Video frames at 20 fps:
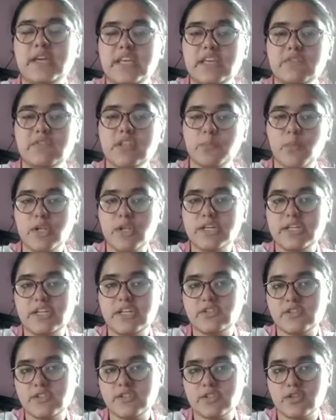Even the
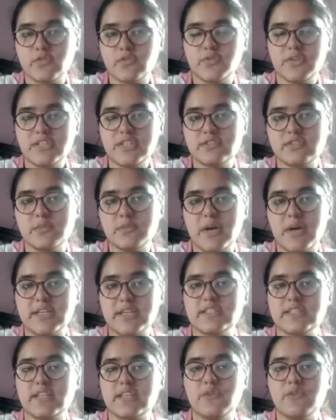politicians of Eastern
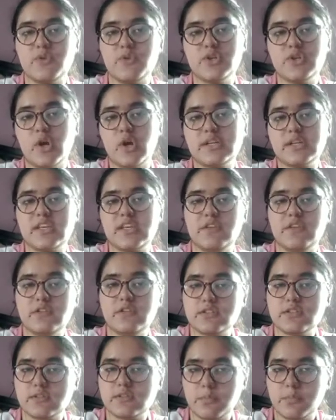Pakistan were not
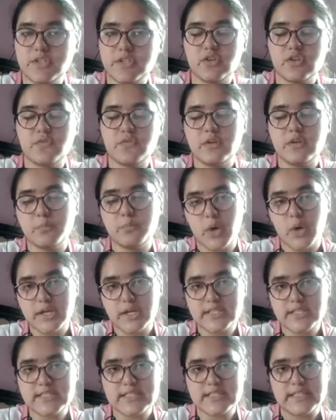given much of
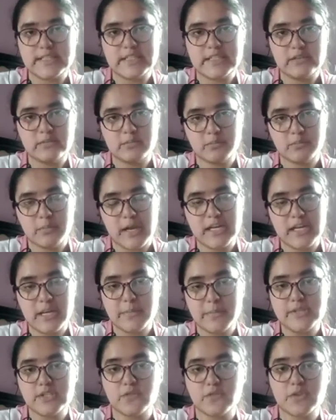importance in the
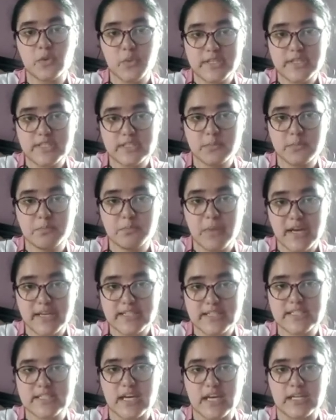parliament of the Western
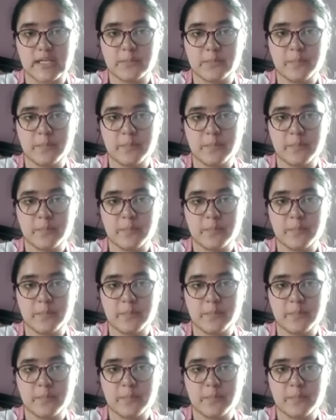Pakistan